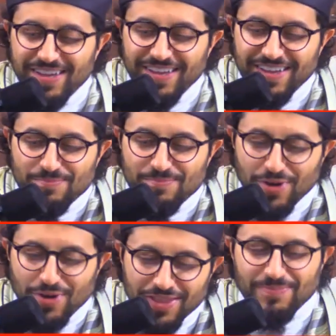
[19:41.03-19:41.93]

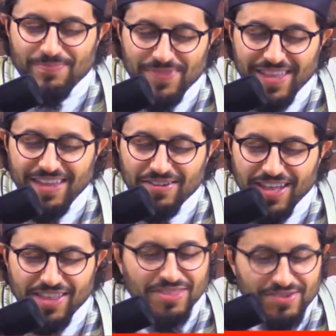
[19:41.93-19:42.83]
bought them, and they are
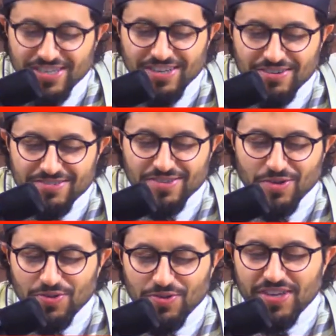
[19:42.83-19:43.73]
like 13 years
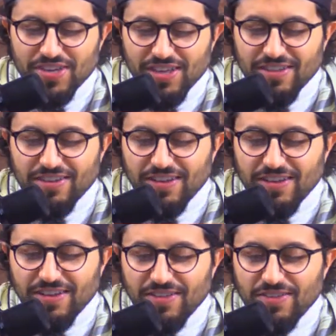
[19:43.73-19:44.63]
old. And
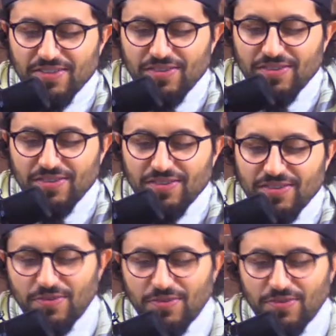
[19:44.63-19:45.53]

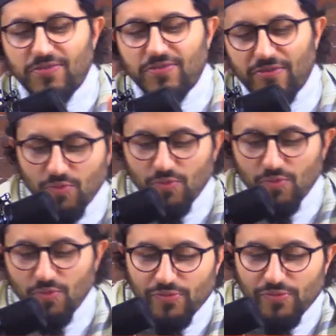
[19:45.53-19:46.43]
if
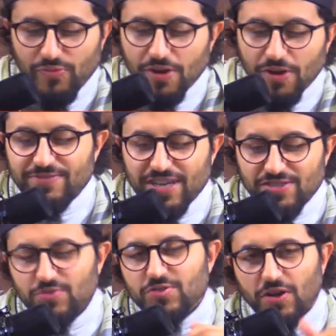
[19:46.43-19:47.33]
you're part of the live
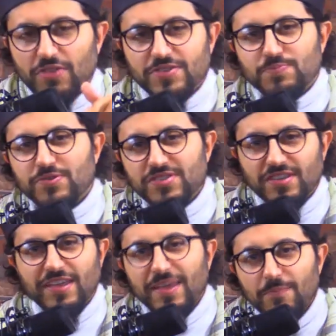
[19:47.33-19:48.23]
chats, you saw this person
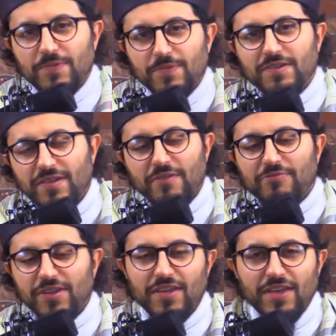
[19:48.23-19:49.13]
keep
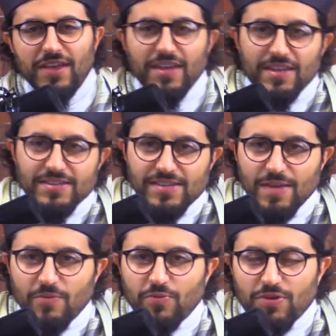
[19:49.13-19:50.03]
every day
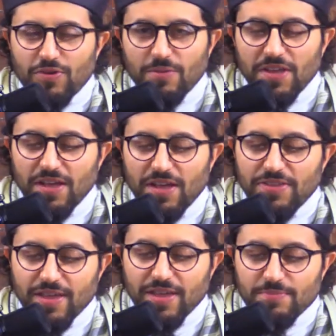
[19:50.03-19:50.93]
before Ramadan. They
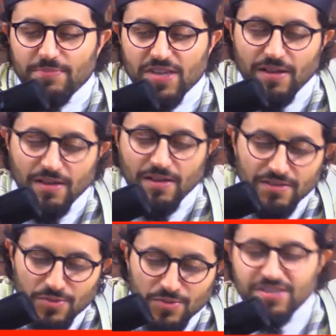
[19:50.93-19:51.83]
kept saying,
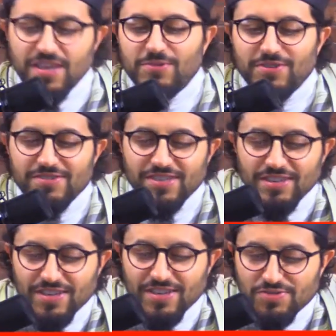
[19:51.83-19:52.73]
Luis Gamer
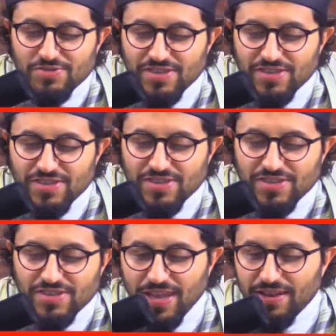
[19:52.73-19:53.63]
13, could you say my name
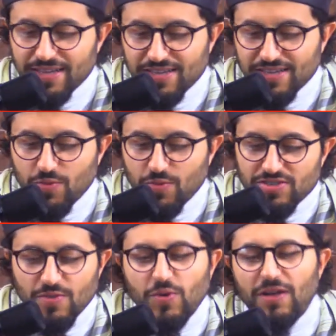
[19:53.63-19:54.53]
and ask a
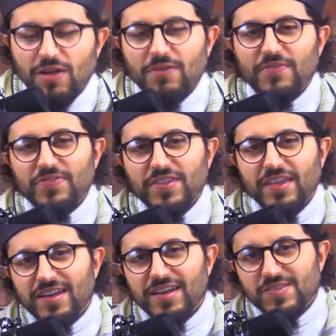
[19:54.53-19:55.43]
question? Well, he got his